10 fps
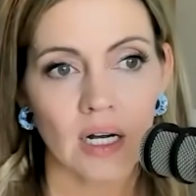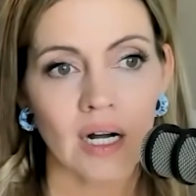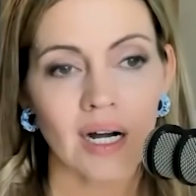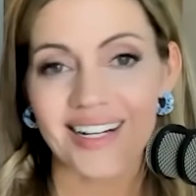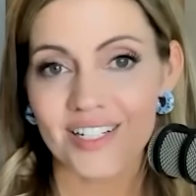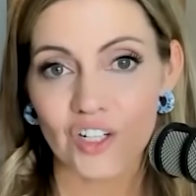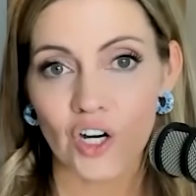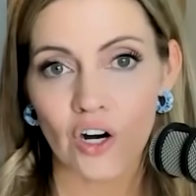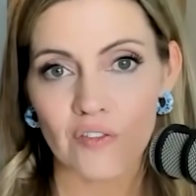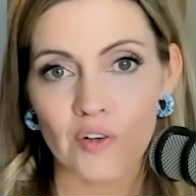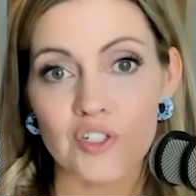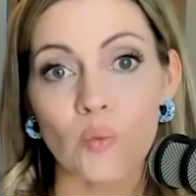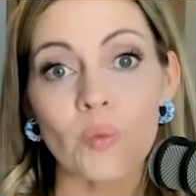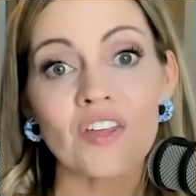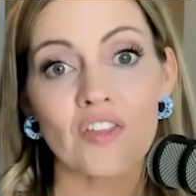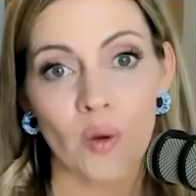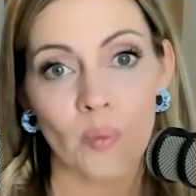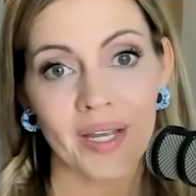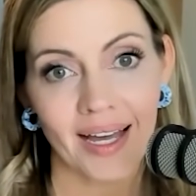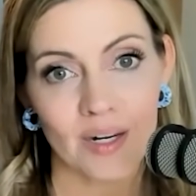got to the car first, so we thought
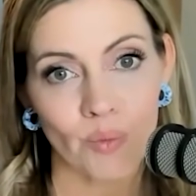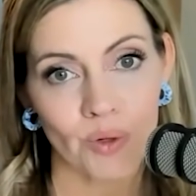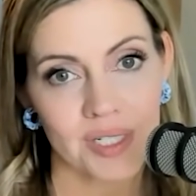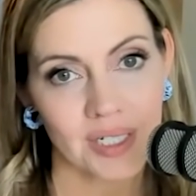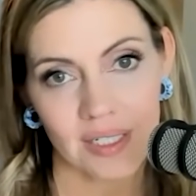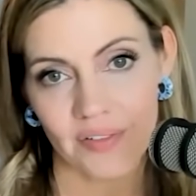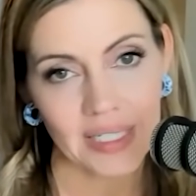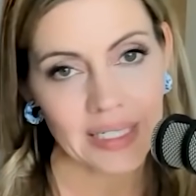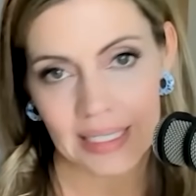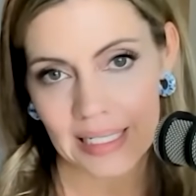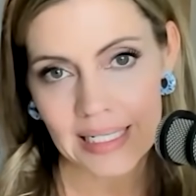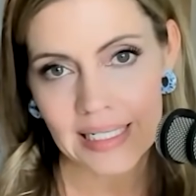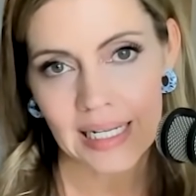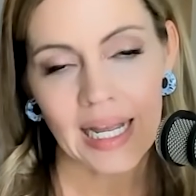we had a more significant lead,